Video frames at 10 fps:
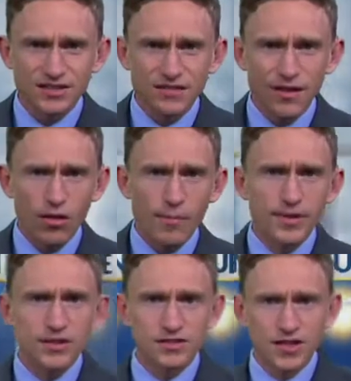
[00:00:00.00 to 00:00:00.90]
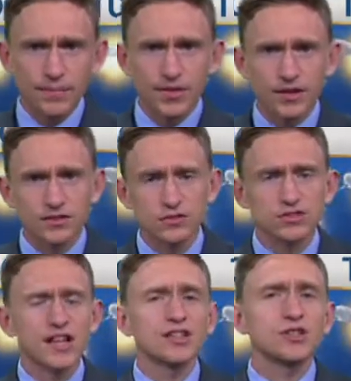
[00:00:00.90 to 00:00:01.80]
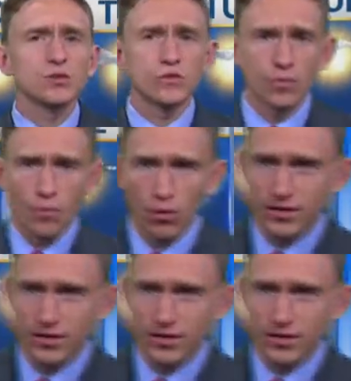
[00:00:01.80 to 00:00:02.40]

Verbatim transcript: develop into something, so stay tuned for more